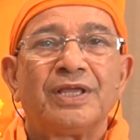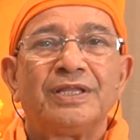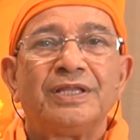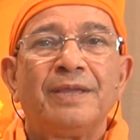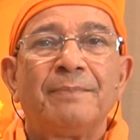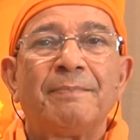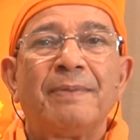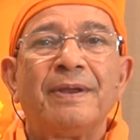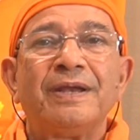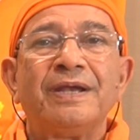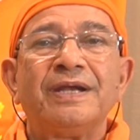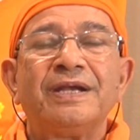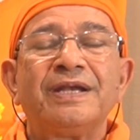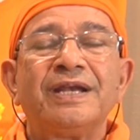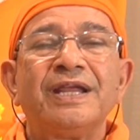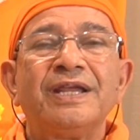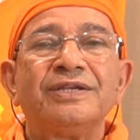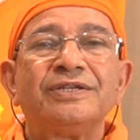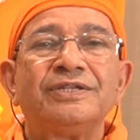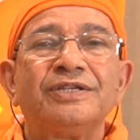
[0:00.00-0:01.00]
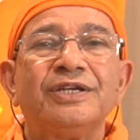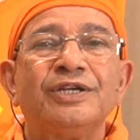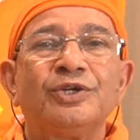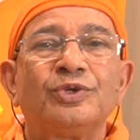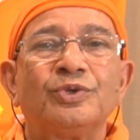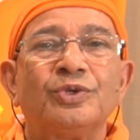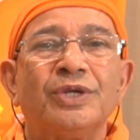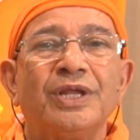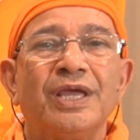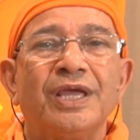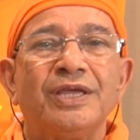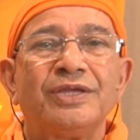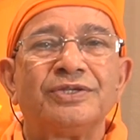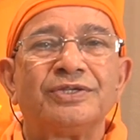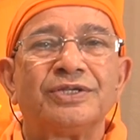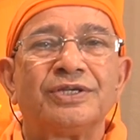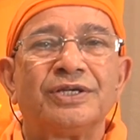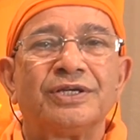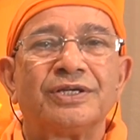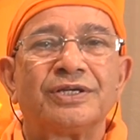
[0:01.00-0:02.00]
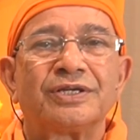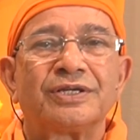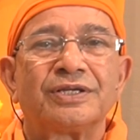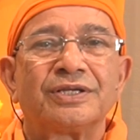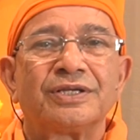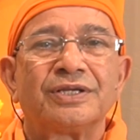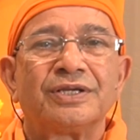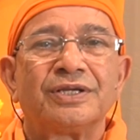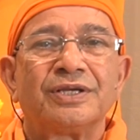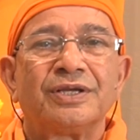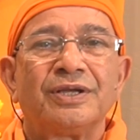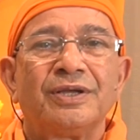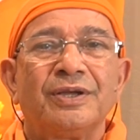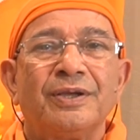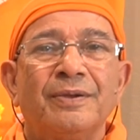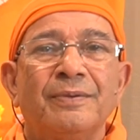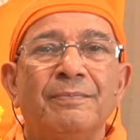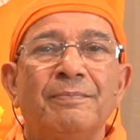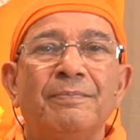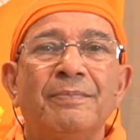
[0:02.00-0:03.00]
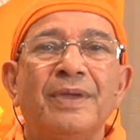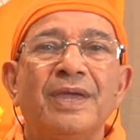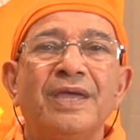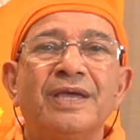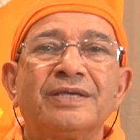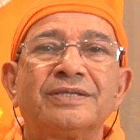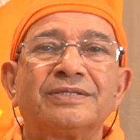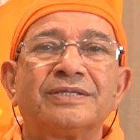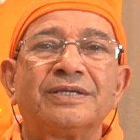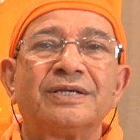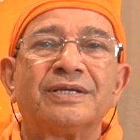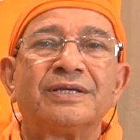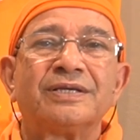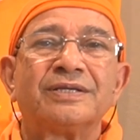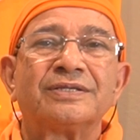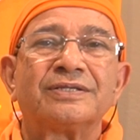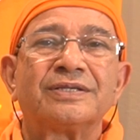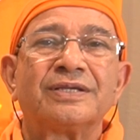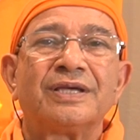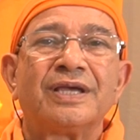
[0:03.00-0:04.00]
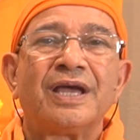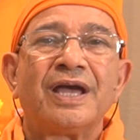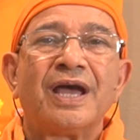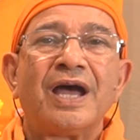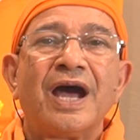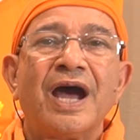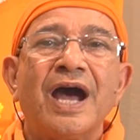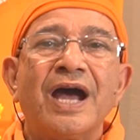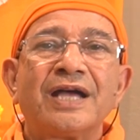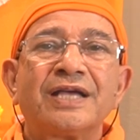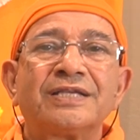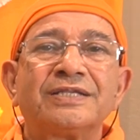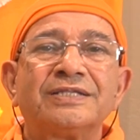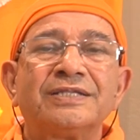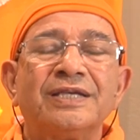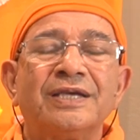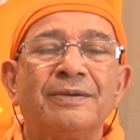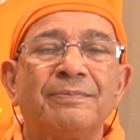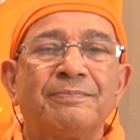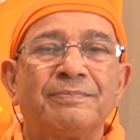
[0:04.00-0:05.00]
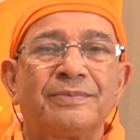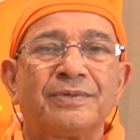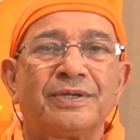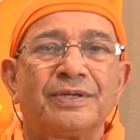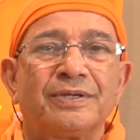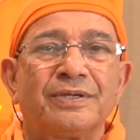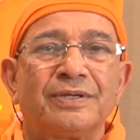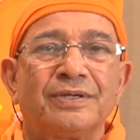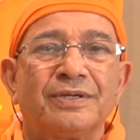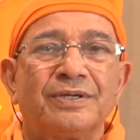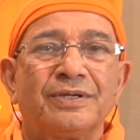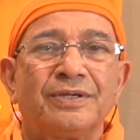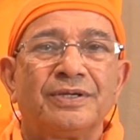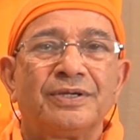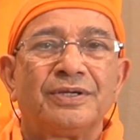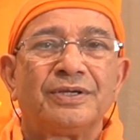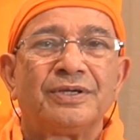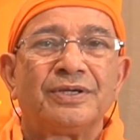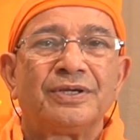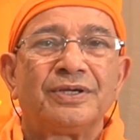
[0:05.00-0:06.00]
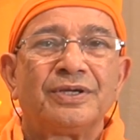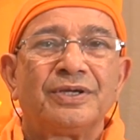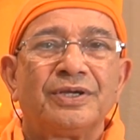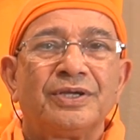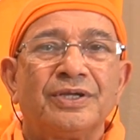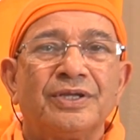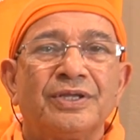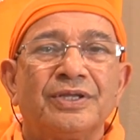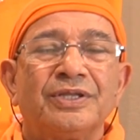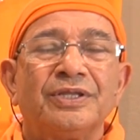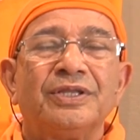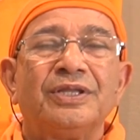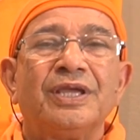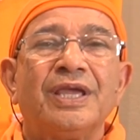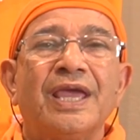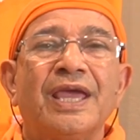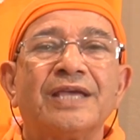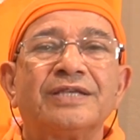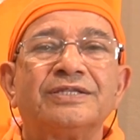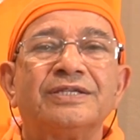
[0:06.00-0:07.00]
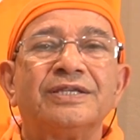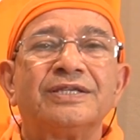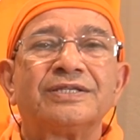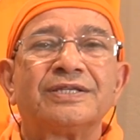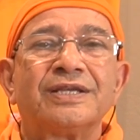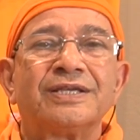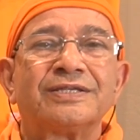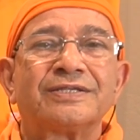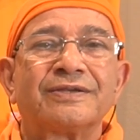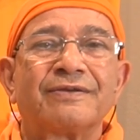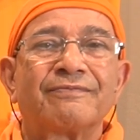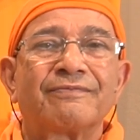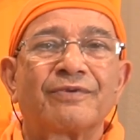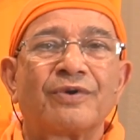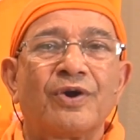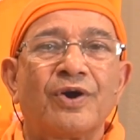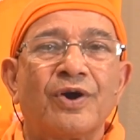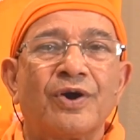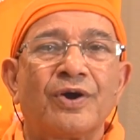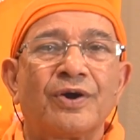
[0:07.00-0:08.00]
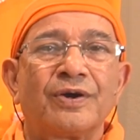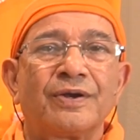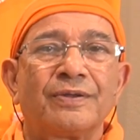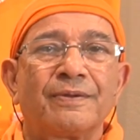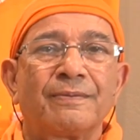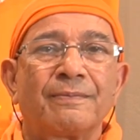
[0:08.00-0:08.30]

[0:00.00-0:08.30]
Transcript: The penetration into nature makes us accept the existence of God.